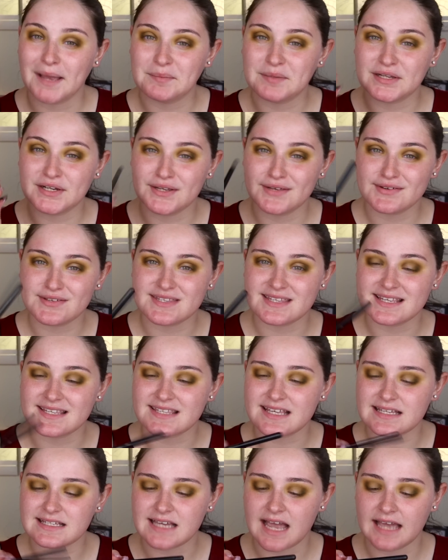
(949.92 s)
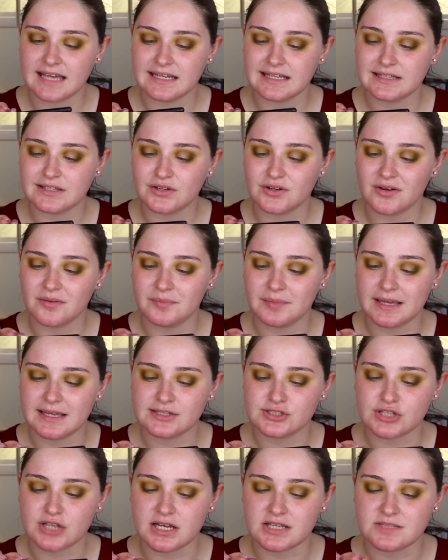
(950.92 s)
I'm gonna use this tiny little
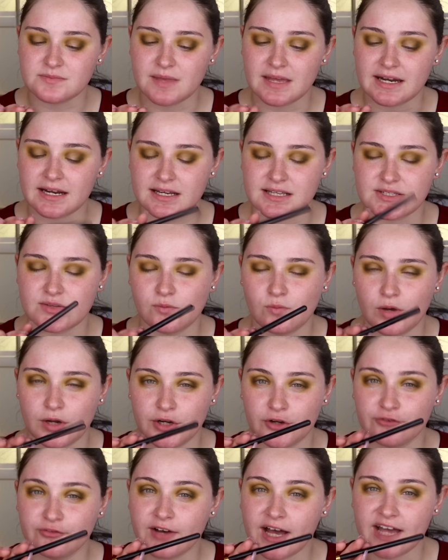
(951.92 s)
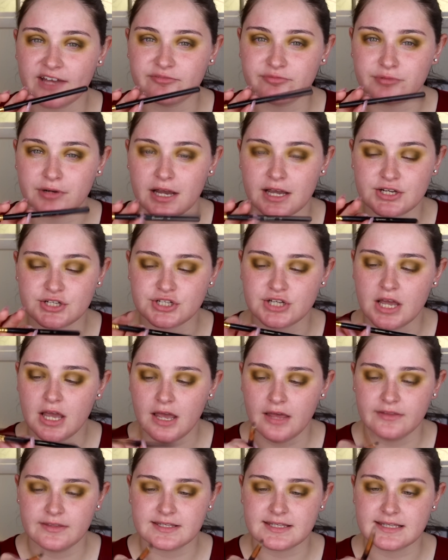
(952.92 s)
BH Cosmetics 105 brush.
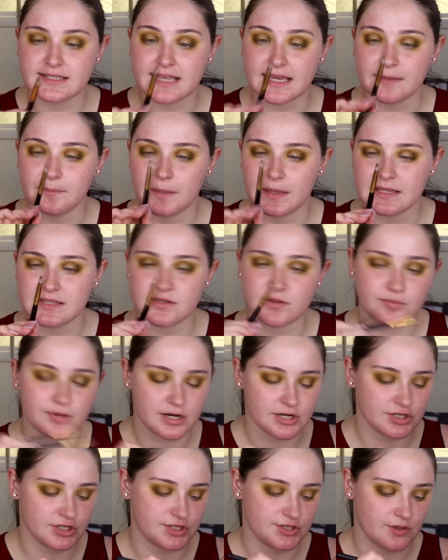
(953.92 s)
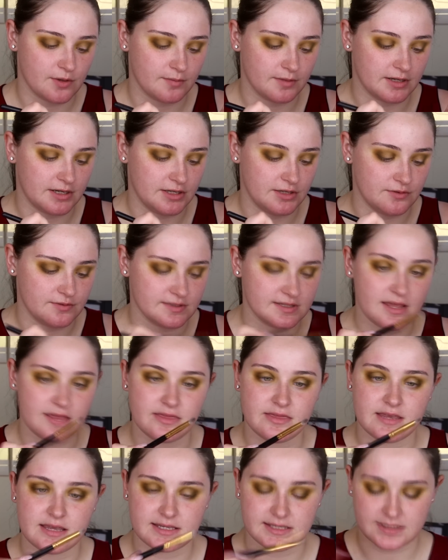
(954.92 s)
This is a pencil brush, so I'm gonna use
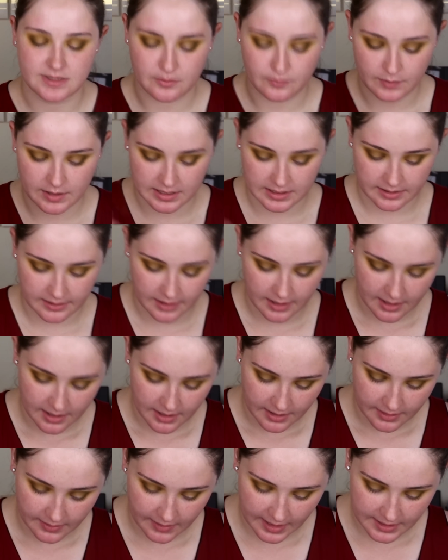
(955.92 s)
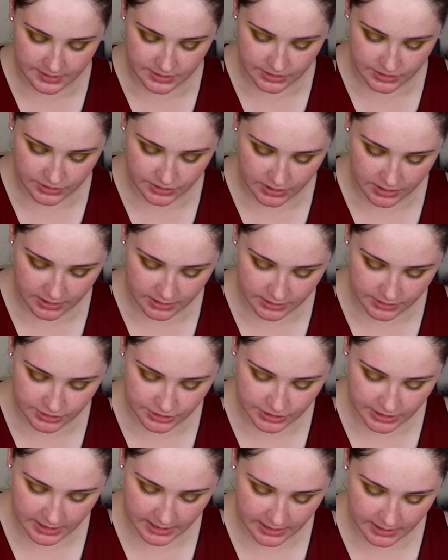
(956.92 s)
this with that dark
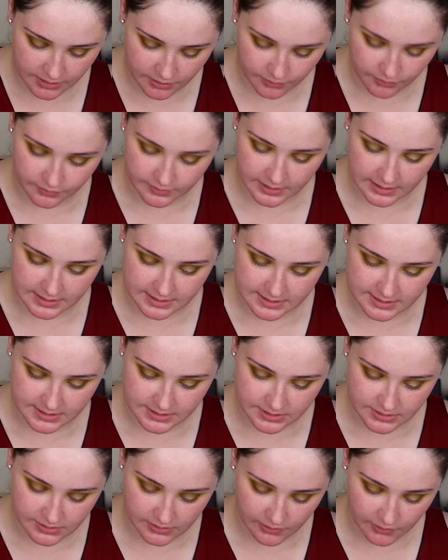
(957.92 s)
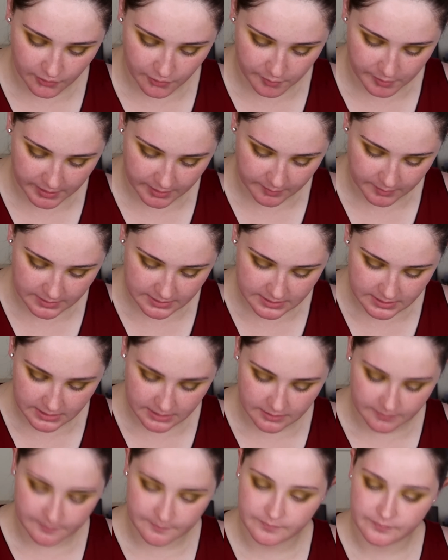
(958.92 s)
shade. Ooh, that is so
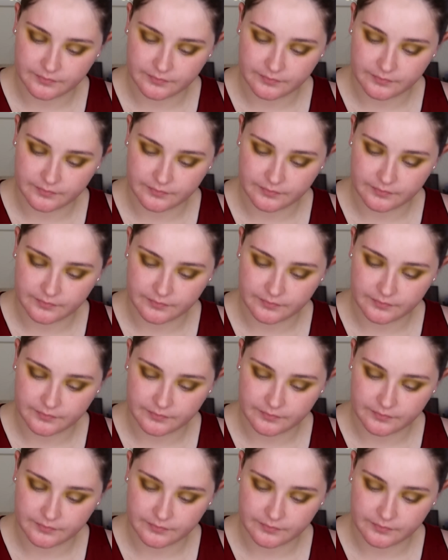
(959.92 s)
pigmented.